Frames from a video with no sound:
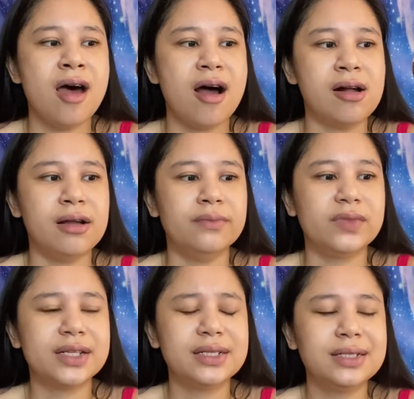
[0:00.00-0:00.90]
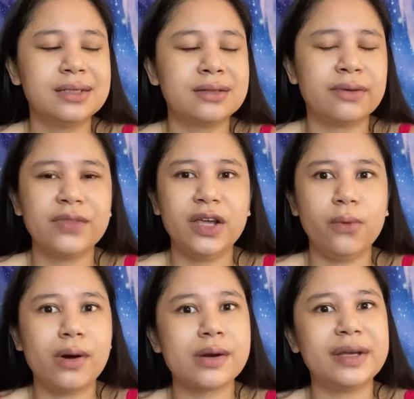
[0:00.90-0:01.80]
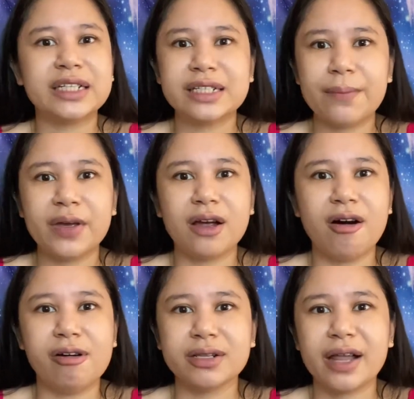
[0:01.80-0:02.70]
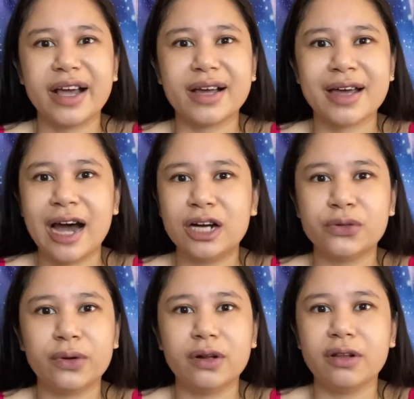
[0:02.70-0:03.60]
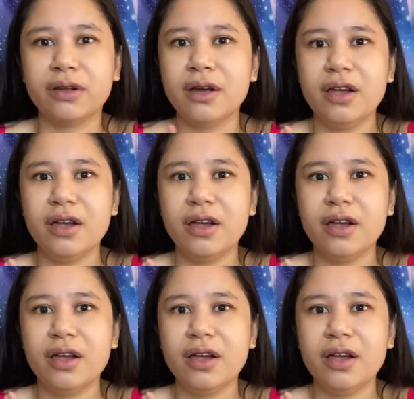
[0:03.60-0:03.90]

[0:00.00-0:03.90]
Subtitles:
This isn't something you want to be sipping on like a casual